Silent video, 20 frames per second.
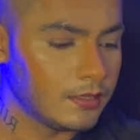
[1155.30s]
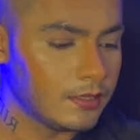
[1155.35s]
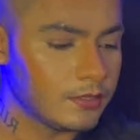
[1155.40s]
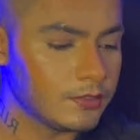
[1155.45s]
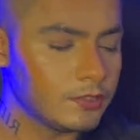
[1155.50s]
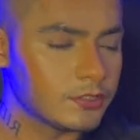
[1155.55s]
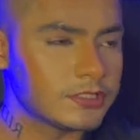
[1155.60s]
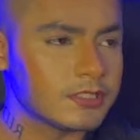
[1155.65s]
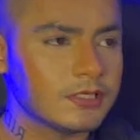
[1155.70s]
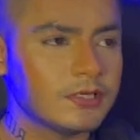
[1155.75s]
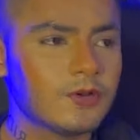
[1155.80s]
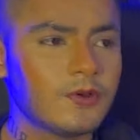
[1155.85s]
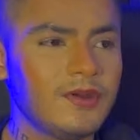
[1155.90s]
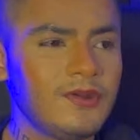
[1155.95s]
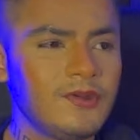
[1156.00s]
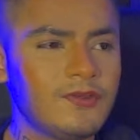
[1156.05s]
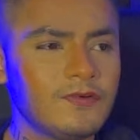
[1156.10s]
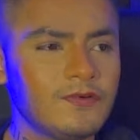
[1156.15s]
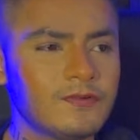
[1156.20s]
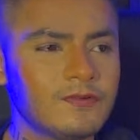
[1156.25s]
you're still
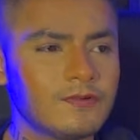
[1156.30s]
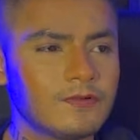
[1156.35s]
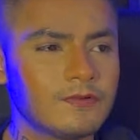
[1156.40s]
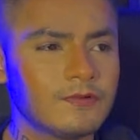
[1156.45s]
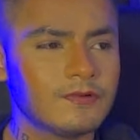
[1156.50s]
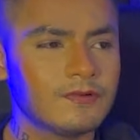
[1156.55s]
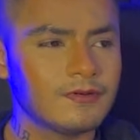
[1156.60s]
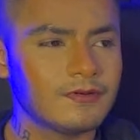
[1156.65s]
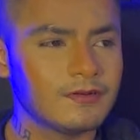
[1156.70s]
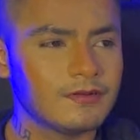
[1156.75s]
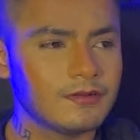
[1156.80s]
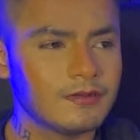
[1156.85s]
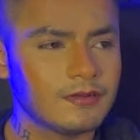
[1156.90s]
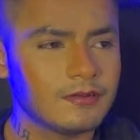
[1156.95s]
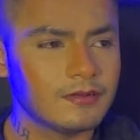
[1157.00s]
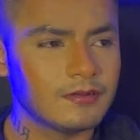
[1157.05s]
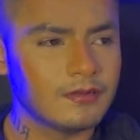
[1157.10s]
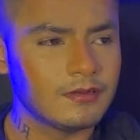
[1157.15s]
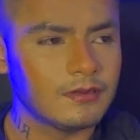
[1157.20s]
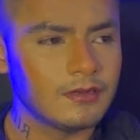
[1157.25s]
going to
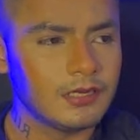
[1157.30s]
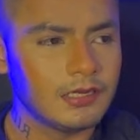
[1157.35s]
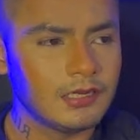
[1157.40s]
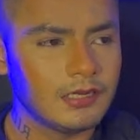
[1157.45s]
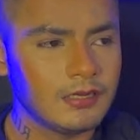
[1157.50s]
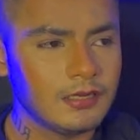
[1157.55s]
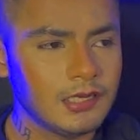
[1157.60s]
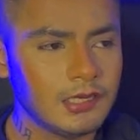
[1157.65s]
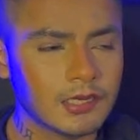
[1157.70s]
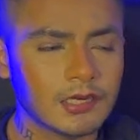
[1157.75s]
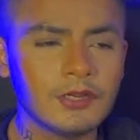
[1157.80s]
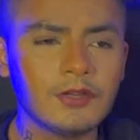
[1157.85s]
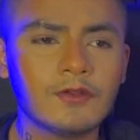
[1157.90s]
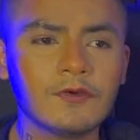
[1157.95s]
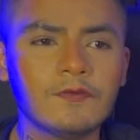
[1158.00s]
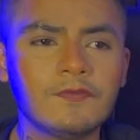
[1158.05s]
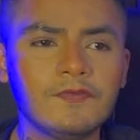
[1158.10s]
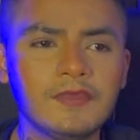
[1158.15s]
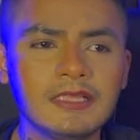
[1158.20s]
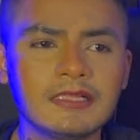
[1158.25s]
learn
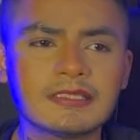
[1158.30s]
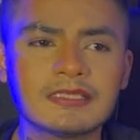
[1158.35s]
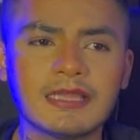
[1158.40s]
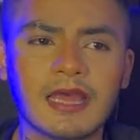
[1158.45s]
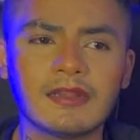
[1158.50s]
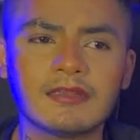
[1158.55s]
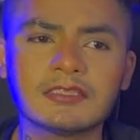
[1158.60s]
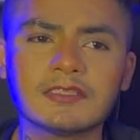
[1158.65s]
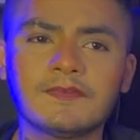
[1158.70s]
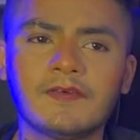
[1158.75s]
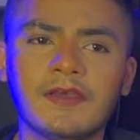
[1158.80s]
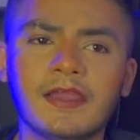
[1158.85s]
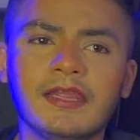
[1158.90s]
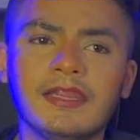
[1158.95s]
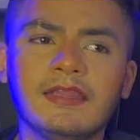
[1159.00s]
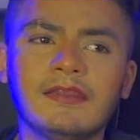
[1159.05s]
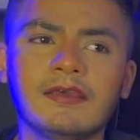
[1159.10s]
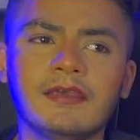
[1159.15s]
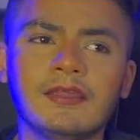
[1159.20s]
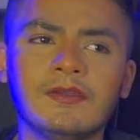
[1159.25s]
to feel
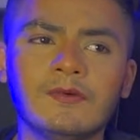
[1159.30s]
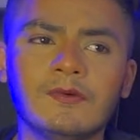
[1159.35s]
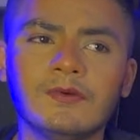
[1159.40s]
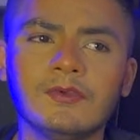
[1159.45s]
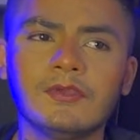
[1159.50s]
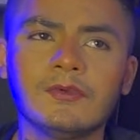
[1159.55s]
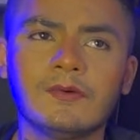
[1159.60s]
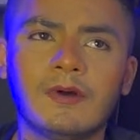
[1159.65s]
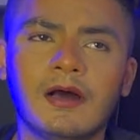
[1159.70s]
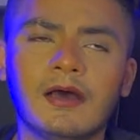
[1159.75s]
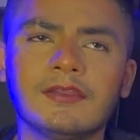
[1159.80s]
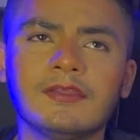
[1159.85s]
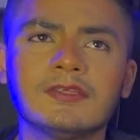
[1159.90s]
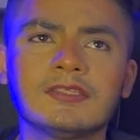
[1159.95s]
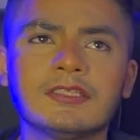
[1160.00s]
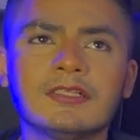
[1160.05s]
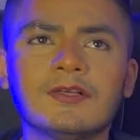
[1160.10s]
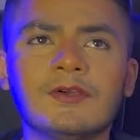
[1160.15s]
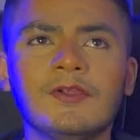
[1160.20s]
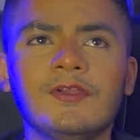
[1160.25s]
satisfied in who you are. You're
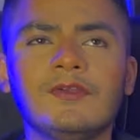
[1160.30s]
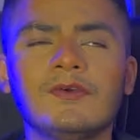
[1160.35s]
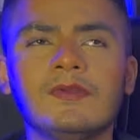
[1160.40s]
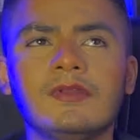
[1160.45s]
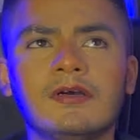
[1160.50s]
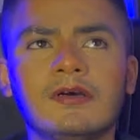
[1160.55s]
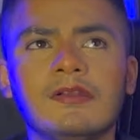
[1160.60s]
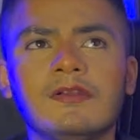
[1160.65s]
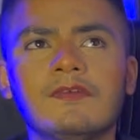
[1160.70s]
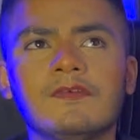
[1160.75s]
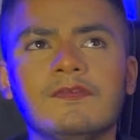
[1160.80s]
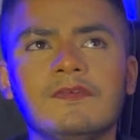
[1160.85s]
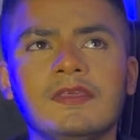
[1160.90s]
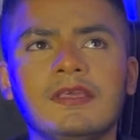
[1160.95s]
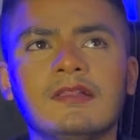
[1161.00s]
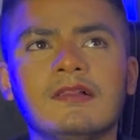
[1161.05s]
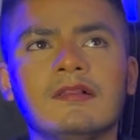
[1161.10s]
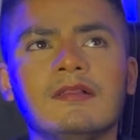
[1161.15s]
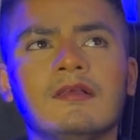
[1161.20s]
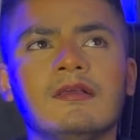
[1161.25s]
still going to learn to
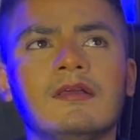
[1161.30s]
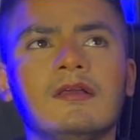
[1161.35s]
feel